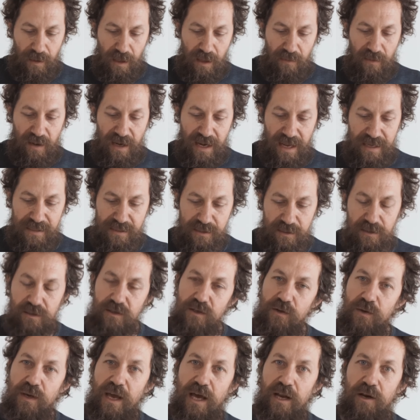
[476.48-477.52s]
And the last
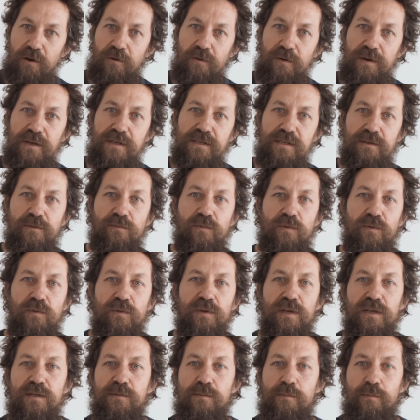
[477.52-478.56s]
two categories
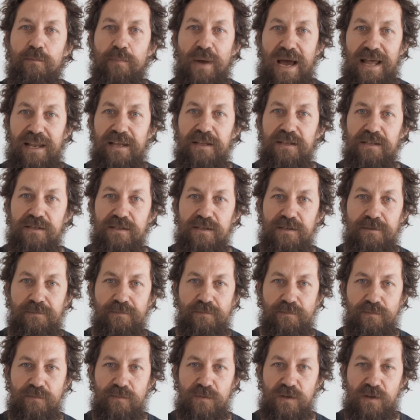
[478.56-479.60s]
is balance.
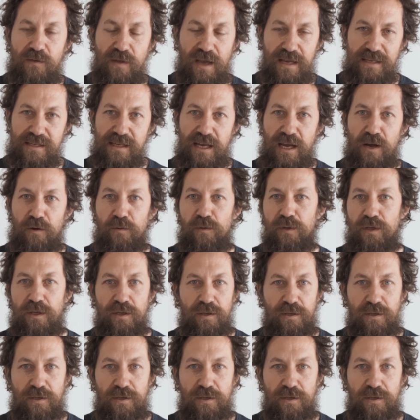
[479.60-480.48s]
So that's how